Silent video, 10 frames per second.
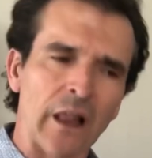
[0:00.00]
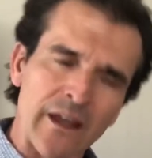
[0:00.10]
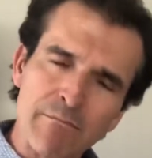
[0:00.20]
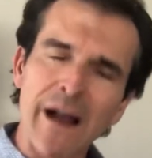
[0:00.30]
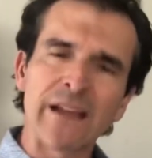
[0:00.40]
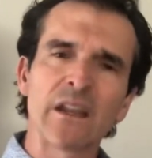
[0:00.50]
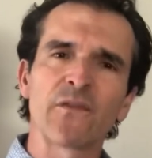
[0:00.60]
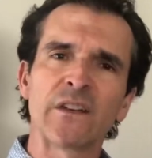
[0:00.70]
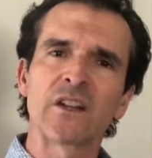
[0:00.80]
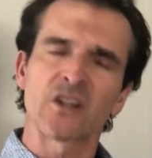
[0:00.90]
and my
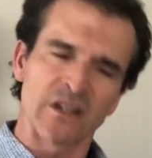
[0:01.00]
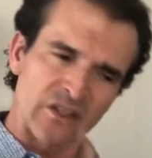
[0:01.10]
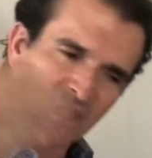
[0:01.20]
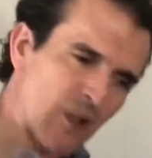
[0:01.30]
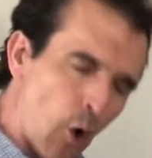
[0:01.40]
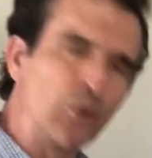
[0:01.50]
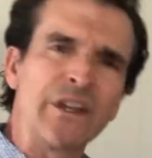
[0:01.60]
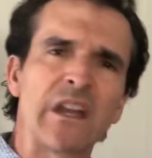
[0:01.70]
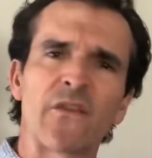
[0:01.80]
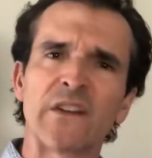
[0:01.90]
definition is the only
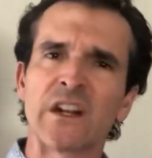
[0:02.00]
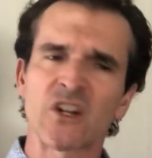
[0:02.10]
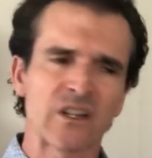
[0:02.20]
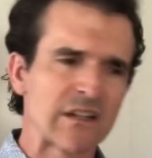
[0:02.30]
definition,